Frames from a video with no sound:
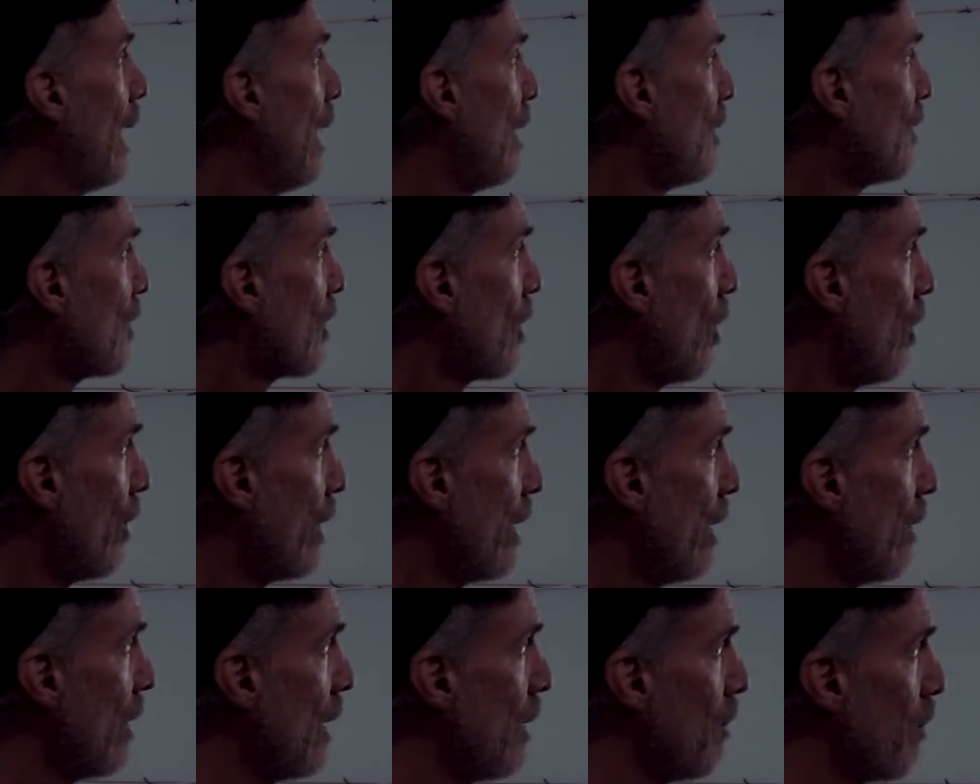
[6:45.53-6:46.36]
as
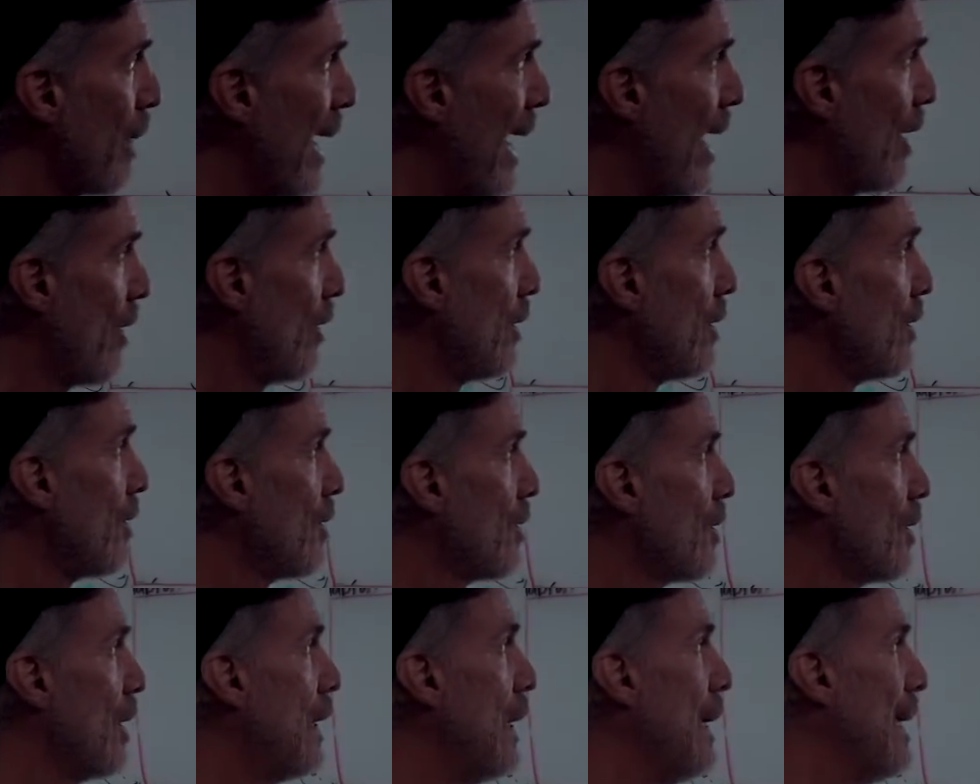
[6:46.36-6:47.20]
coherent
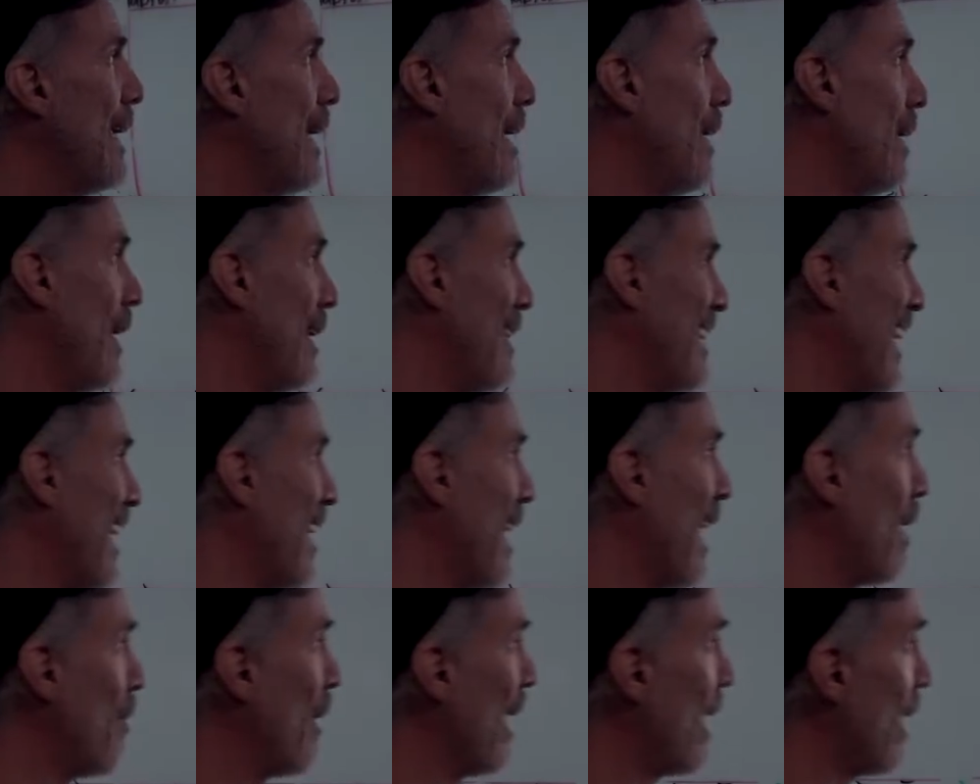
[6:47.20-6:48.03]
patterns in a
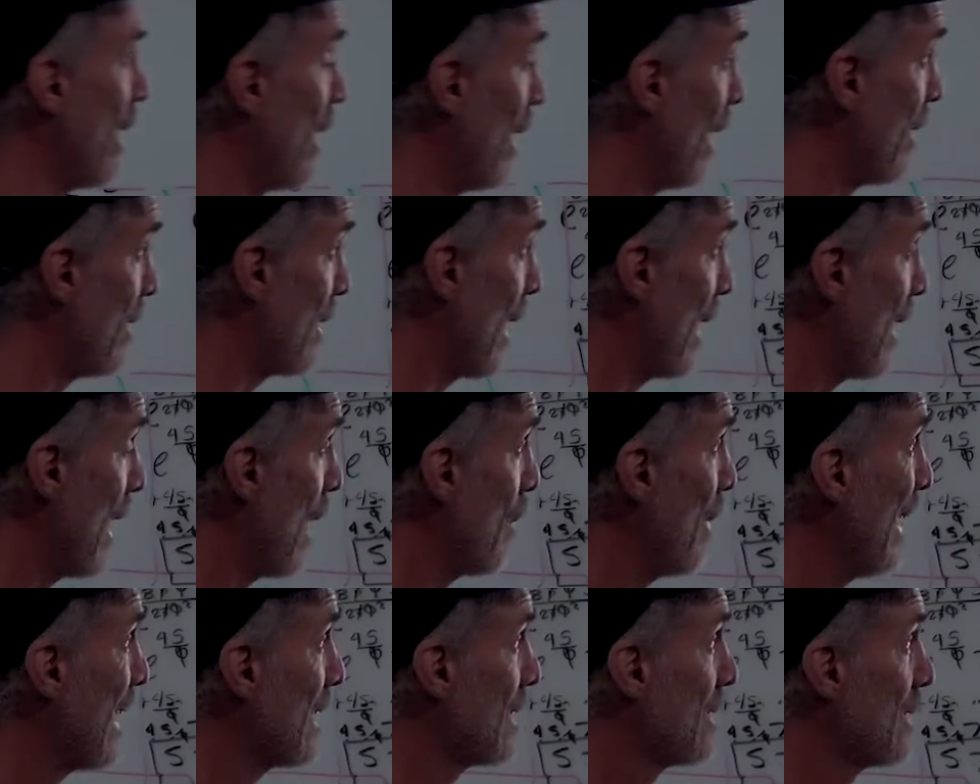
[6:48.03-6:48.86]

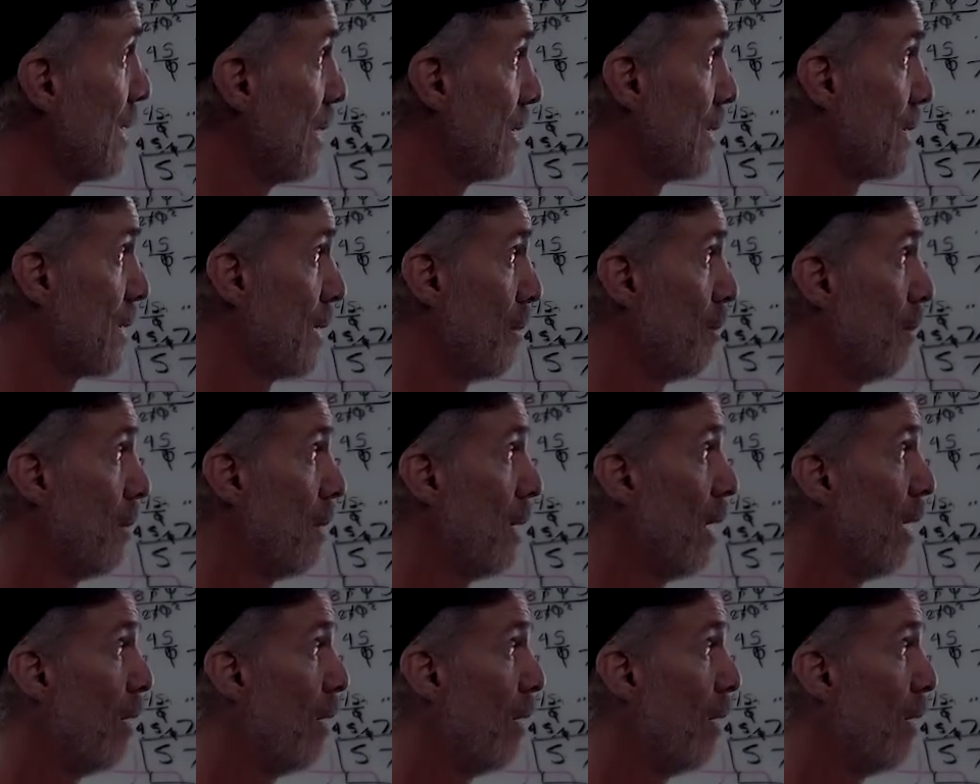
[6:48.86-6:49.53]
dynamic system